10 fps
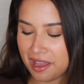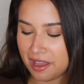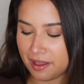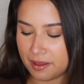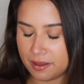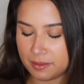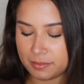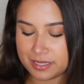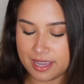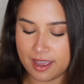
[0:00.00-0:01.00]

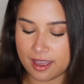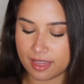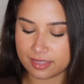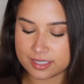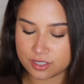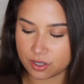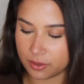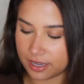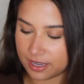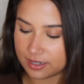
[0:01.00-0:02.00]
But yeah, let's go
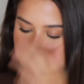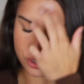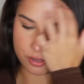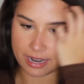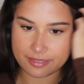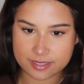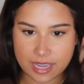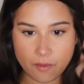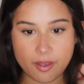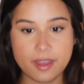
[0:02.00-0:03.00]
ahead and try this
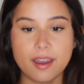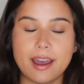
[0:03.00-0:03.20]
out.